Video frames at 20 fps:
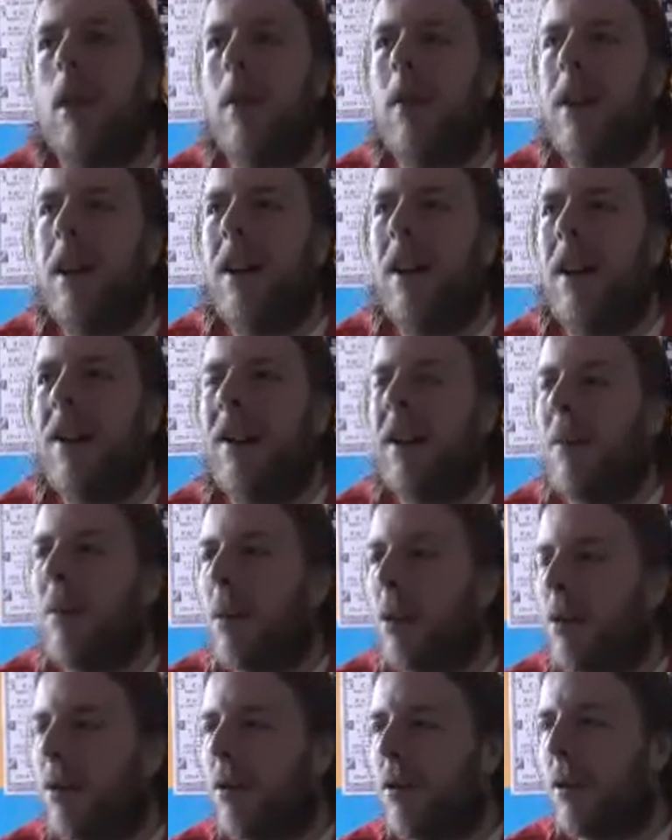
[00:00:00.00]
I mean,
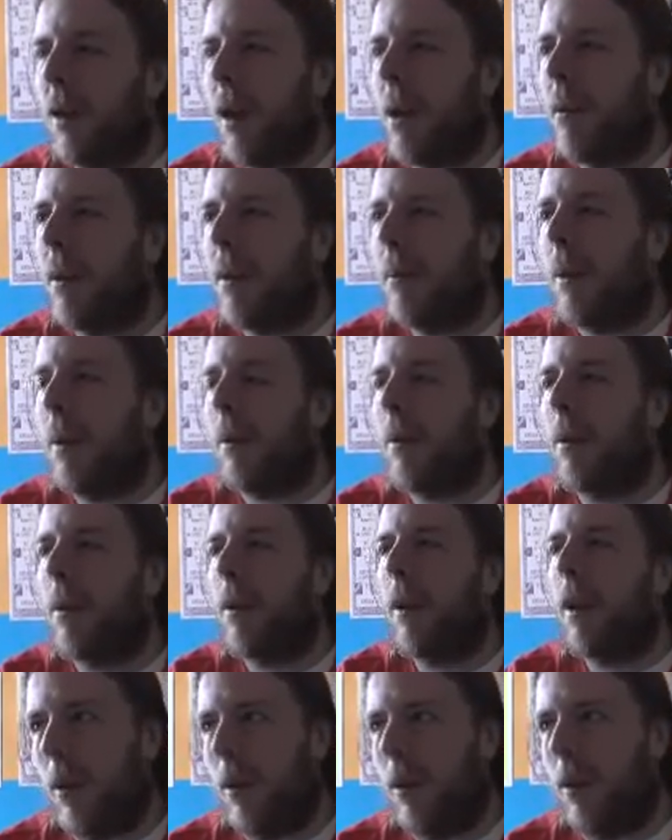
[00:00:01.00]
I'm not sure how many
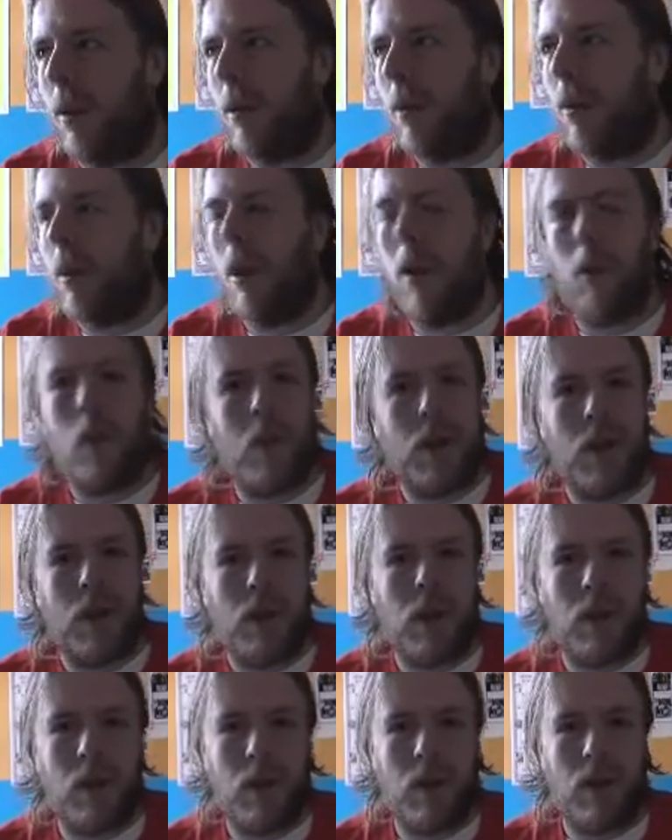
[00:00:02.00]
people who are
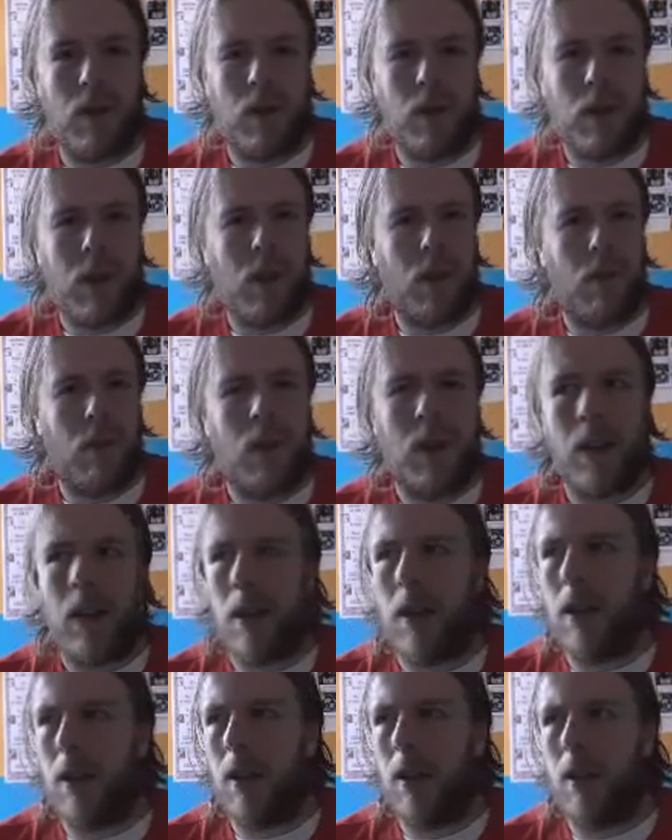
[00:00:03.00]
watching the new series now
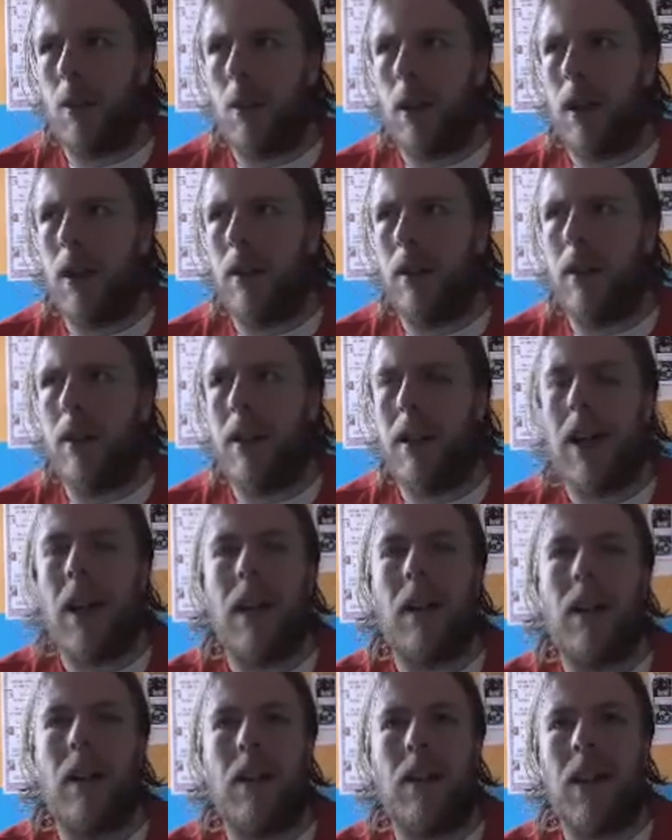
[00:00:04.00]
really quite
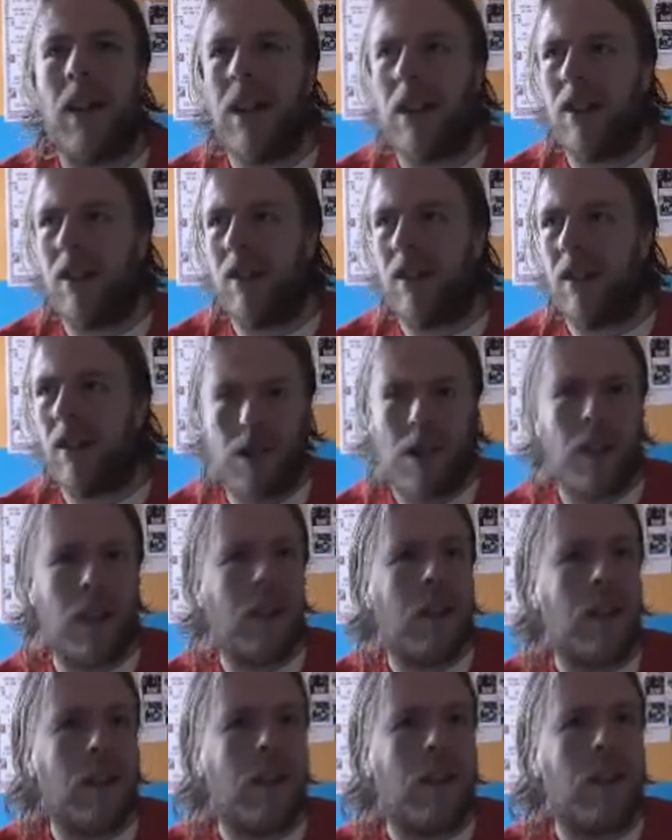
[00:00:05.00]
gathered that in
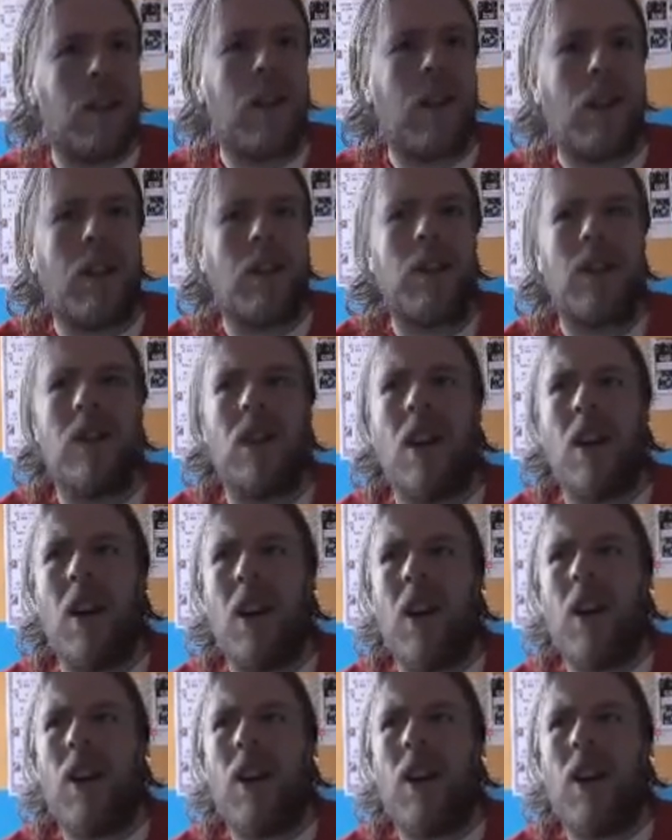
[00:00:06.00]
1996